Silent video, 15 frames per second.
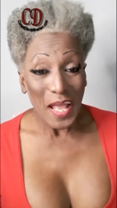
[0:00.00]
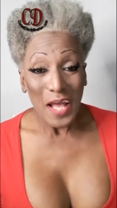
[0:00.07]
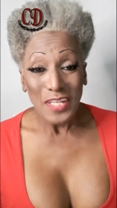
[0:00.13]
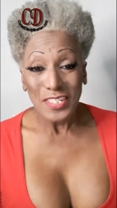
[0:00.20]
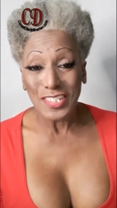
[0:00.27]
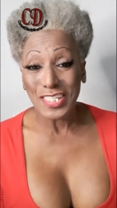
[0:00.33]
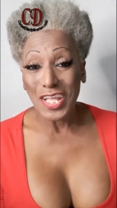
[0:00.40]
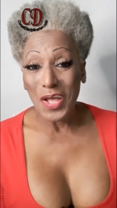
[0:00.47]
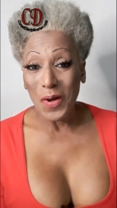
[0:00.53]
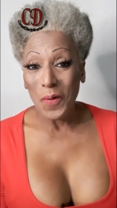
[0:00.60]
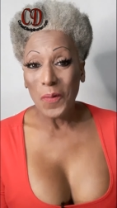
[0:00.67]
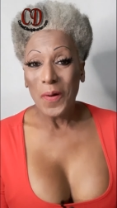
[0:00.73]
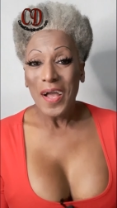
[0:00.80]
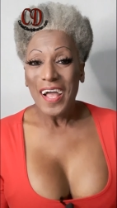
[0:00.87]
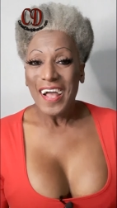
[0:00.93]

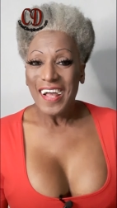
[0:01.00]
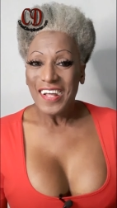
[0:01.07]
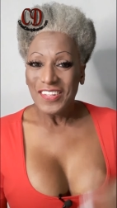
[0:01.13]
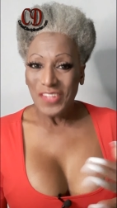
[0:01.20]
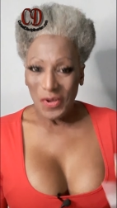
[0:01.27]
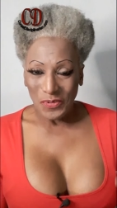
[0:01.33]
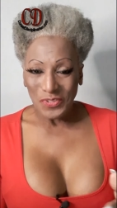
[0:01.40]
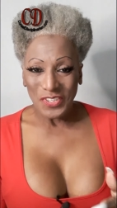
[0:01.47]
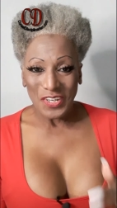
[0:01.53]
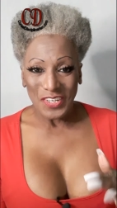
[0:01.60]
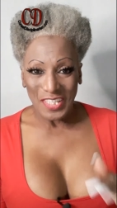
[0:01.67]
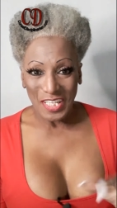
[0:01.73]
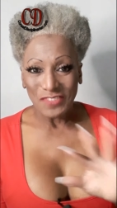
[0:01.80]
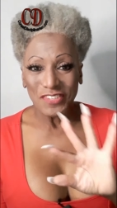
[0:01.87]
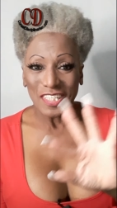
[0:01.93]
So those are the
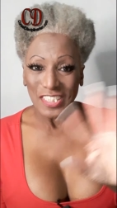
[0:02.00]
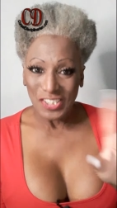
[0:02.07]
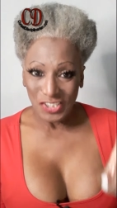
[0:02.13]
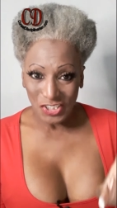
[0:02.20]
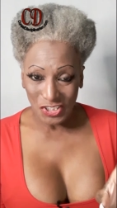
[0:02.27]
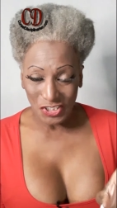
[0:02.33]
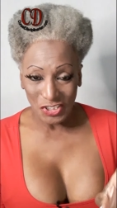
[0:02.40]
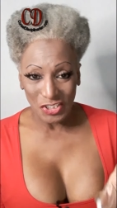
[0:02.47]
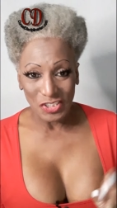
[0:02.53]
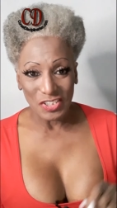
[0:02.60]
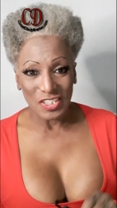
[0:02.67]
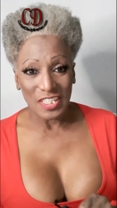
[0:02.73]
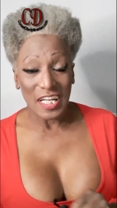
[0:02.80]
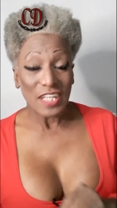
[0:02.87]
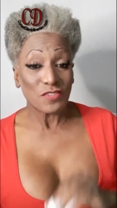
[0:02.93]
things like their
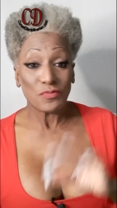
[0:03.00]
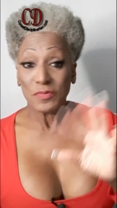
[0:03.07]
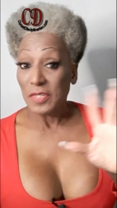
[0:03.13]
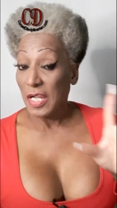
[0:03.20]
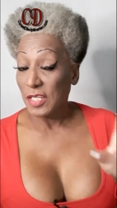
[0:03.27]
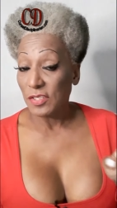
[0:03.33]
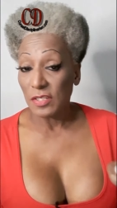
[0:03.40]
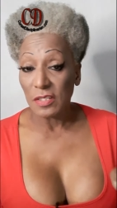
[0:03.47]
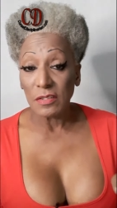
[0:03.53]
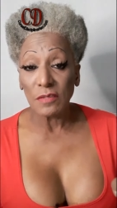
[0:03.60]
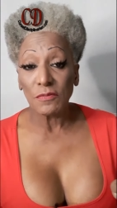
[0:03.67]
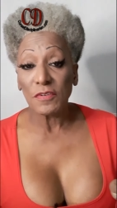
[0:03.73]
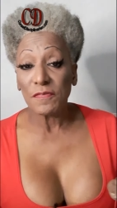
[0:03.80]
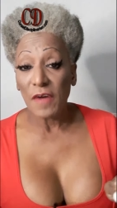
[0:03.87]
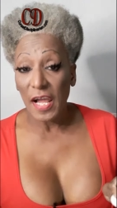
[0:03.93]
sugars, and that's
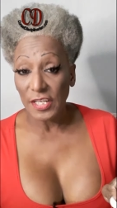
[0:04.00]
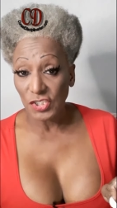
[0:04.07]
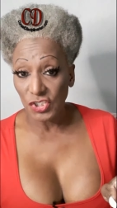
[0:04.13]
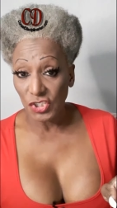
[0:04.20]
including refined